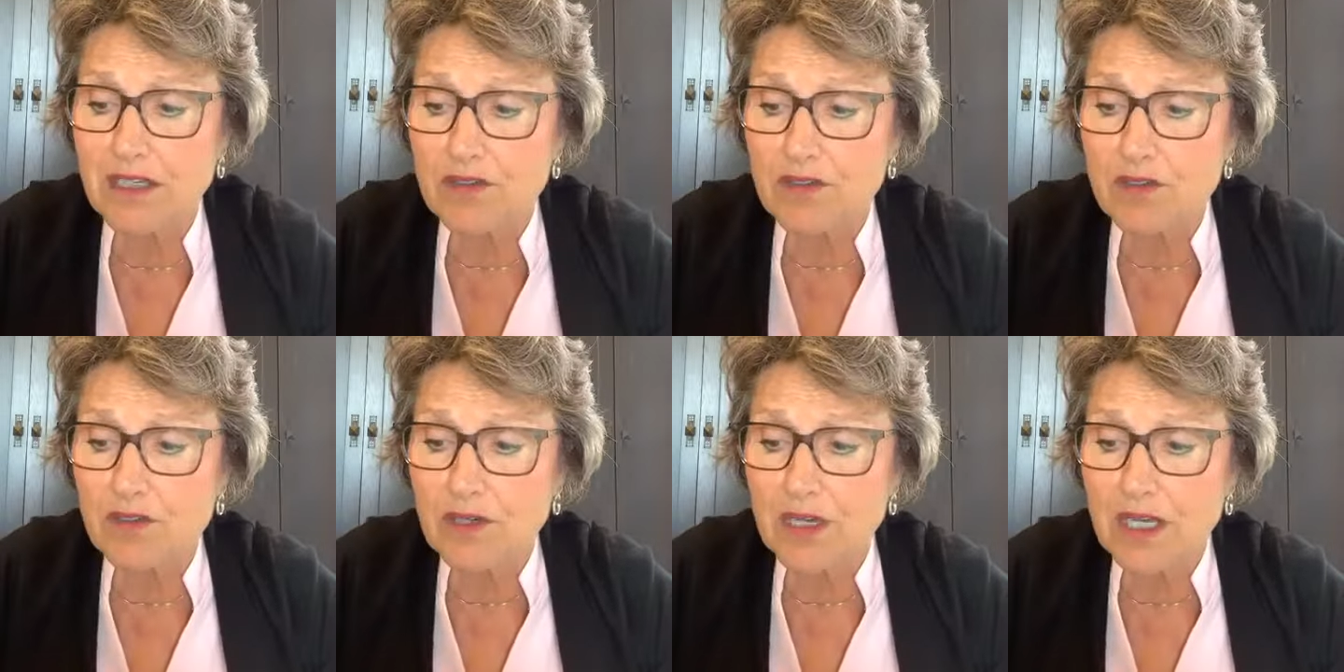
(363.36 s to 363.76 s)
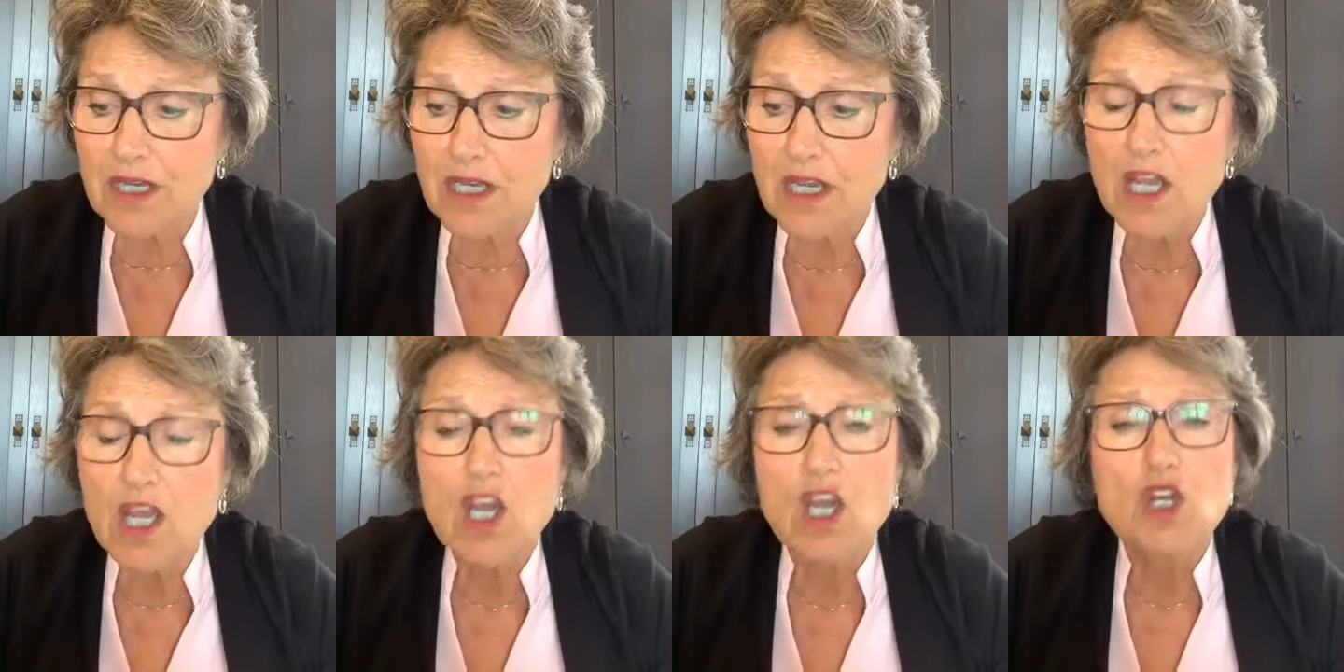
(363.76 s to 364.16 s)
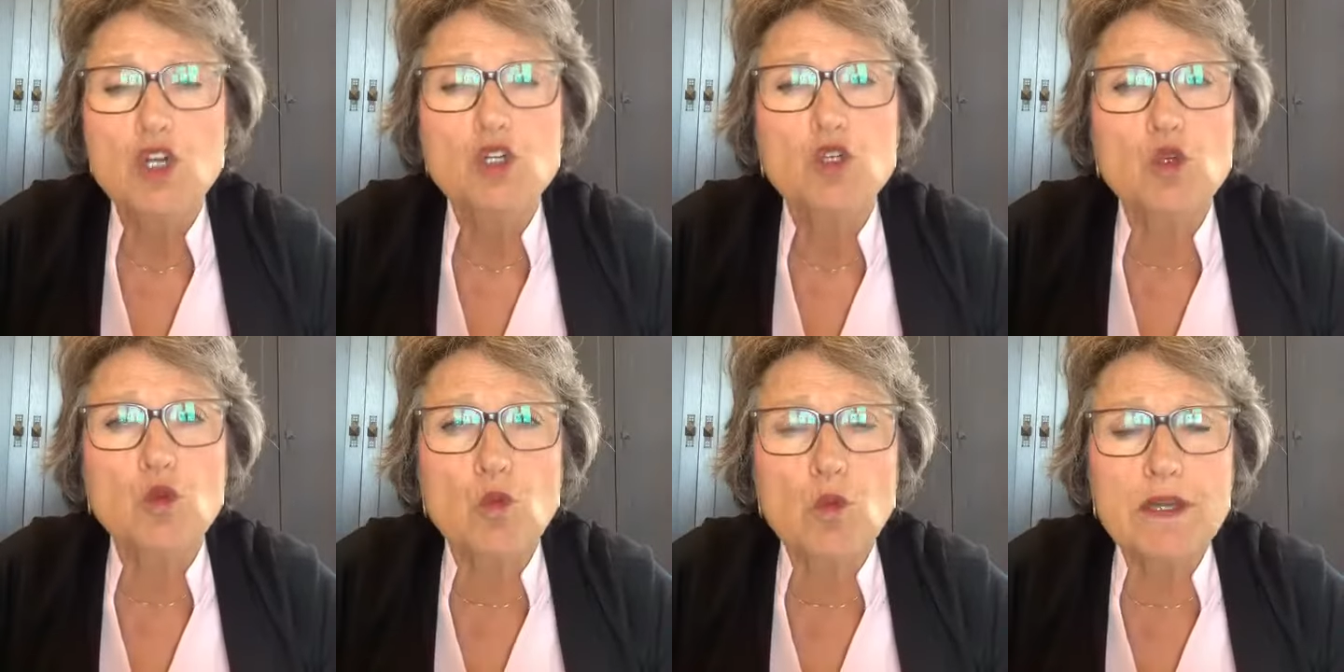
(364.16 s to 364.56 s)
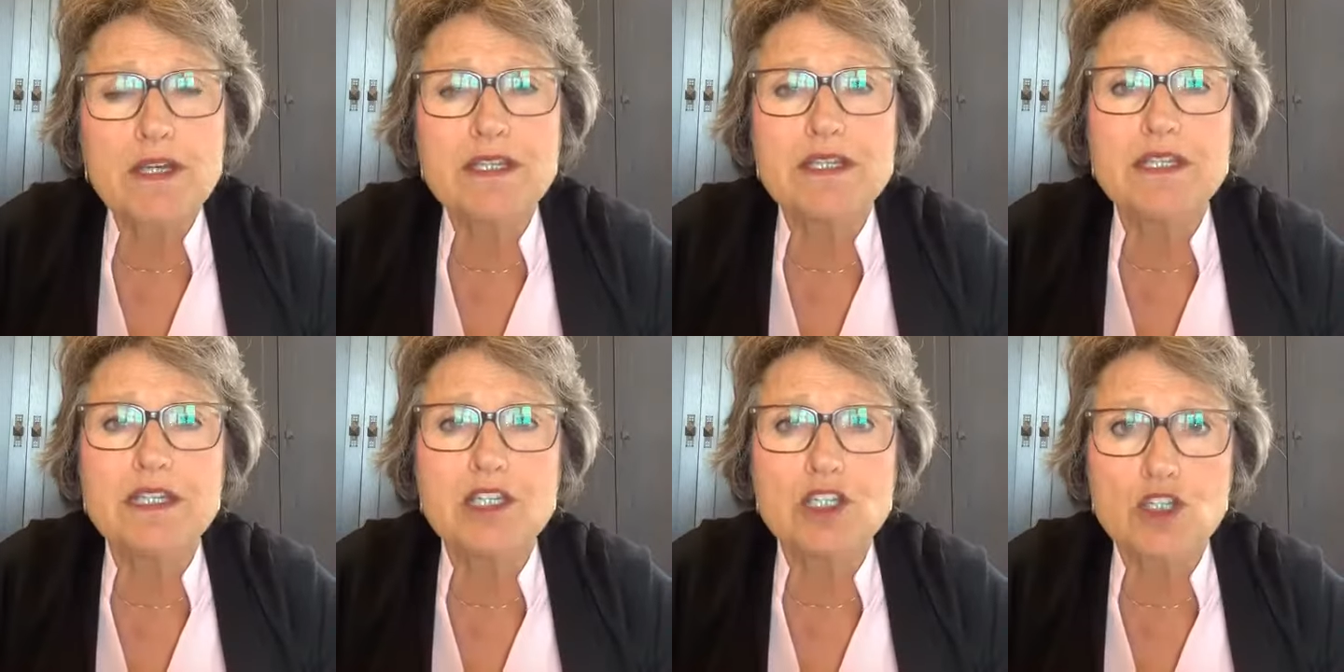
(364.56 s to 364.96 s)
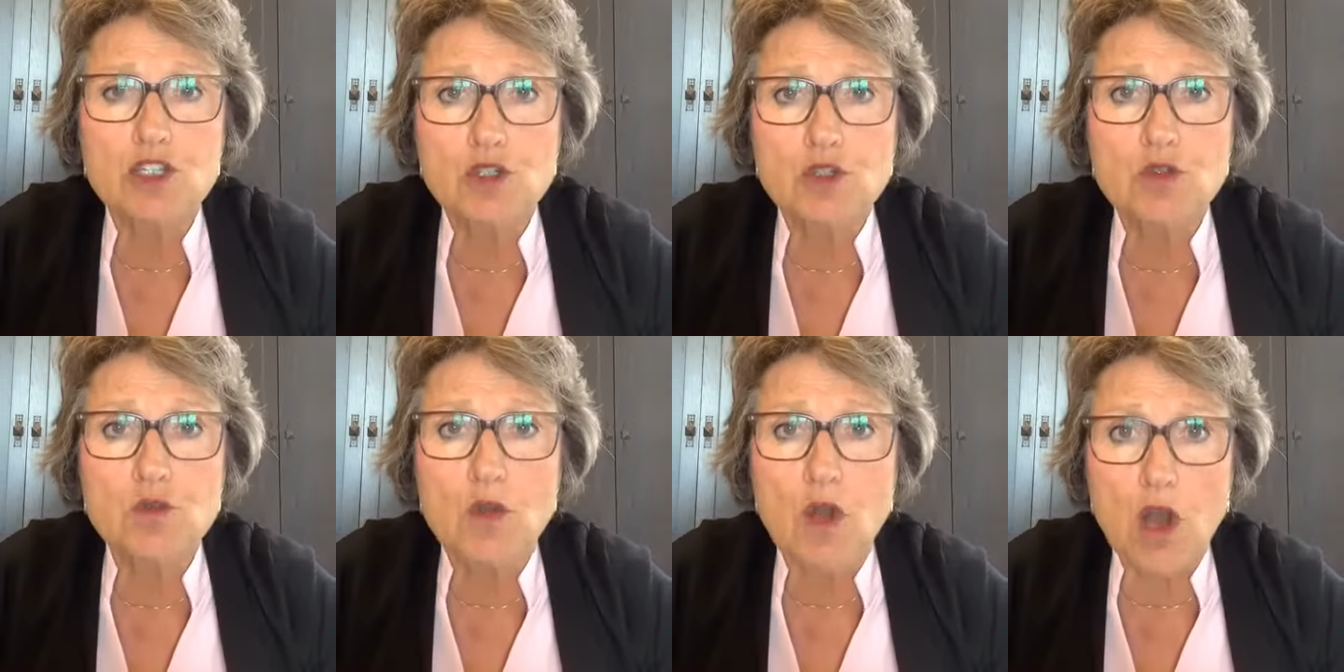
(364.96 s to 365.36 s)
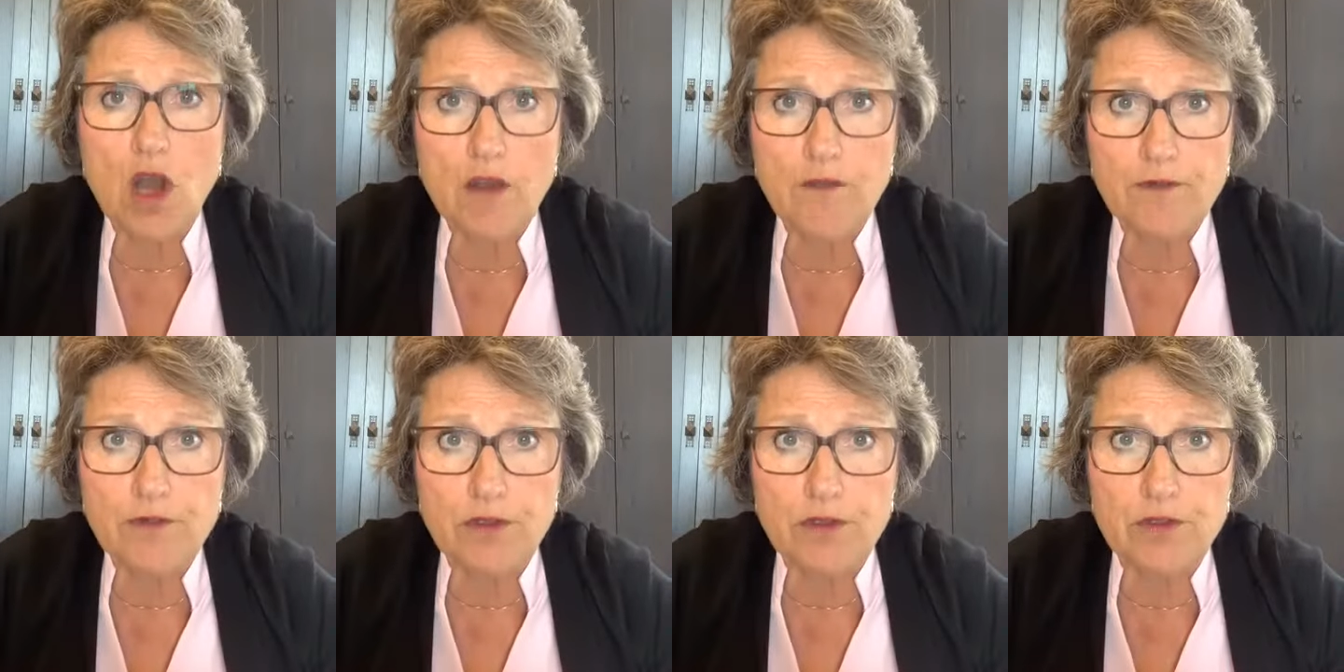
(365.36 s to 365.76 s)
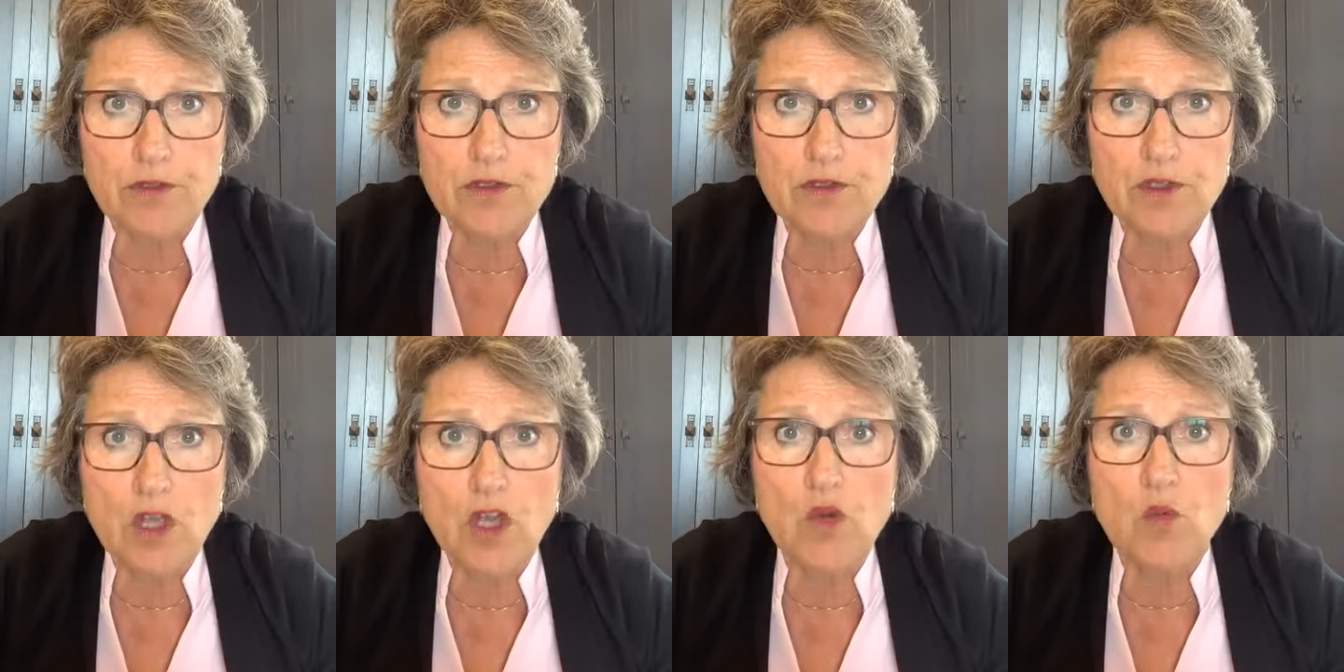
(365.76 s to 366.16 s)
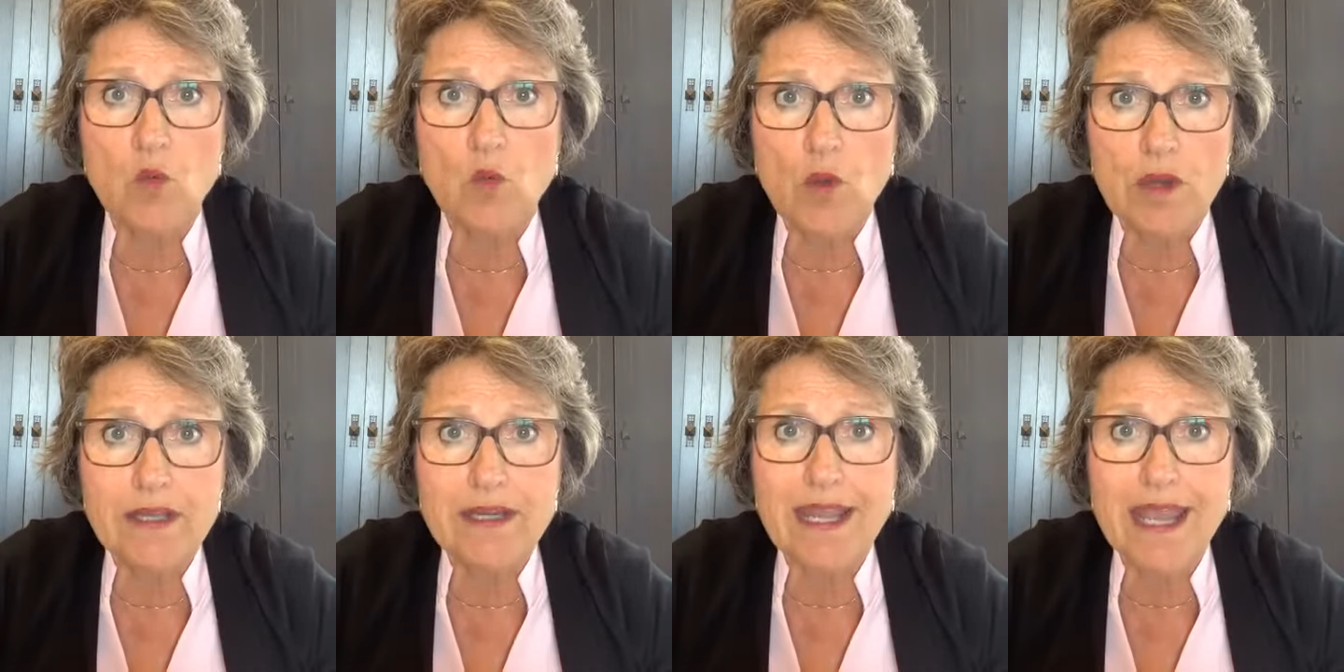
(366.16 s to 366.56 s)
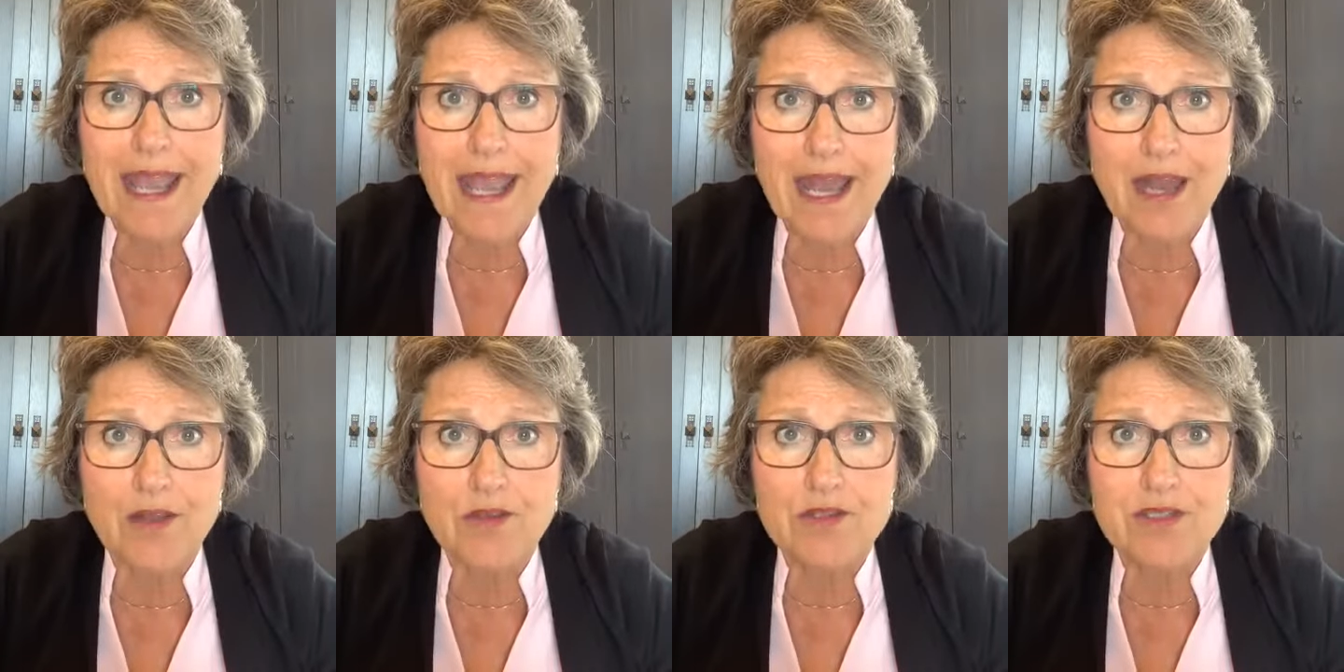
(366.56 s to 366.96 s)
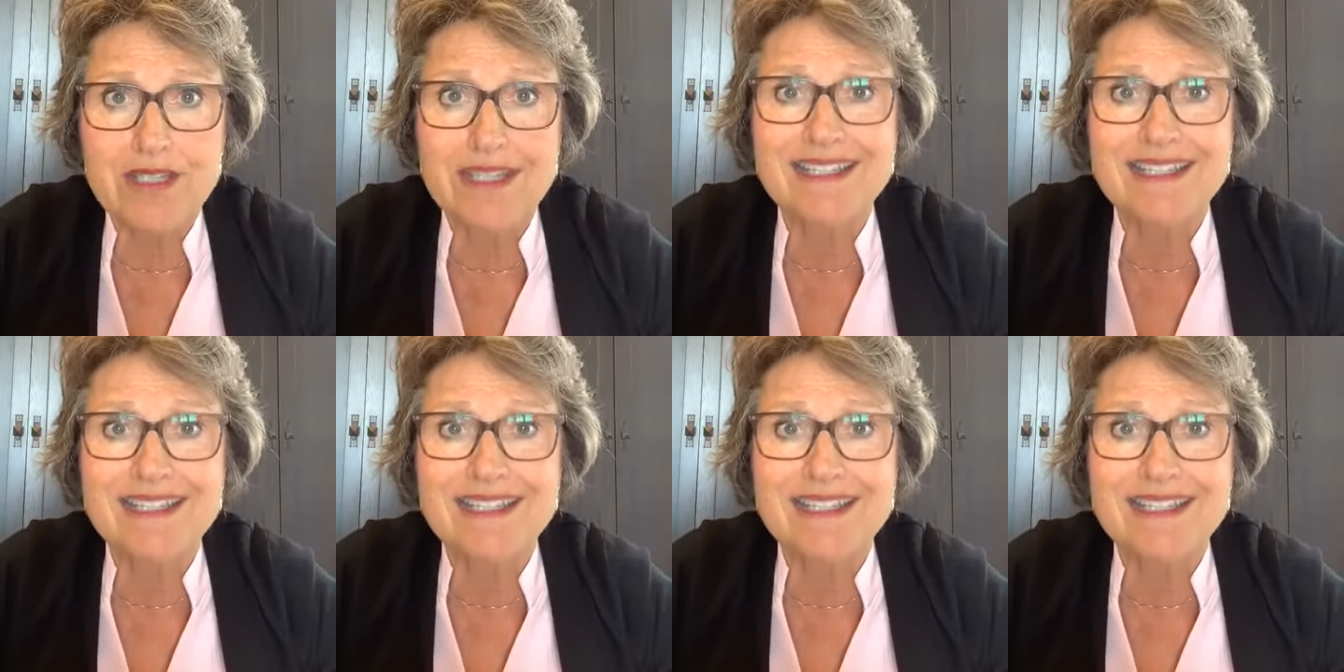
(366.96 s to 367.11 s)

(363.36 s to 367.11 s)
yesterday, 22 offers on one house